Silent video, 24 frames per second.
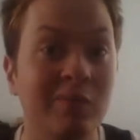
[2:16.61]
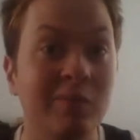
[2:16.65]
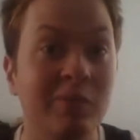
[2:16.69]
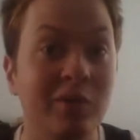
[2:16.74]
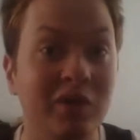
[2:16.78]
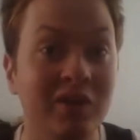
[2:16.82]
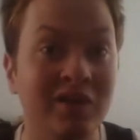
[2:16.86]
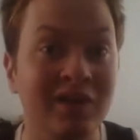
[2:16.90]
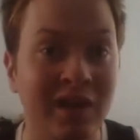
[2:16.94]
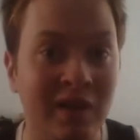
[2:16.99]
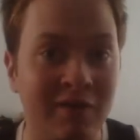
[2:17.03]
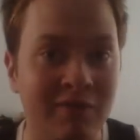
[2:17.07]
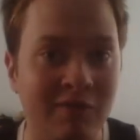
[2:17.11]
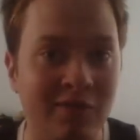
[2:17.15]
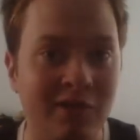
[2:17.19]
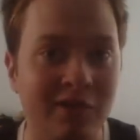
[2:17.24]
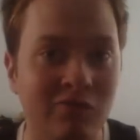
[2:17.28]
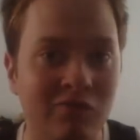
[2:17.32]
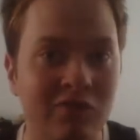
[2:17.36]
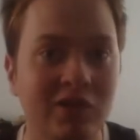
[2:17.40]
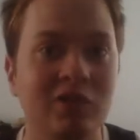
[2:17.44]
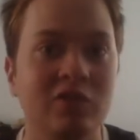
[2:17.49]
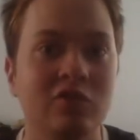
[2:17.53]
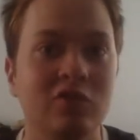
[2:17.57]
but he
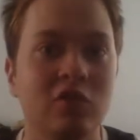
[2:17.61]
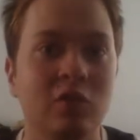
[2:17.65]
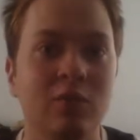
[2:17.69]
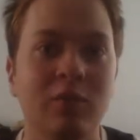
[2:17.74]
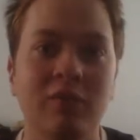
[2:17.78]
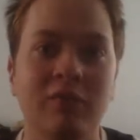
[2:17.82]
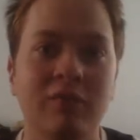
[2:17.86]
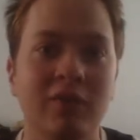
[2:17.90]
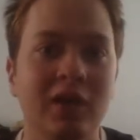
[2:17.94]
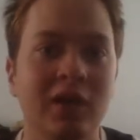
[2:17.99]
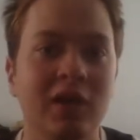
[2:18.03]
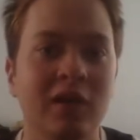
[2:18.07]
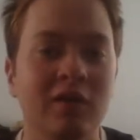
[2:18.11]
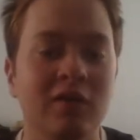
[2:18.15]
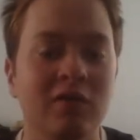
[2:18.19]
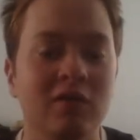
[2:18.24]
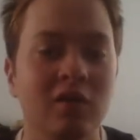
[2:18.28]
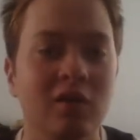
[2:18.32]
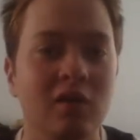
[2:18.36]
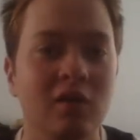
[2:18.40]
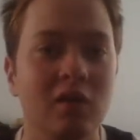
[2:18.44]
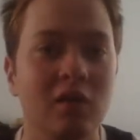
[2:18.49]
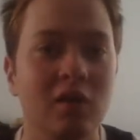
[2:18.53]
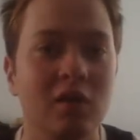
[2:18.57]
definitely reached double
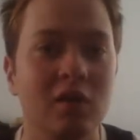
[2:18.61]
figures,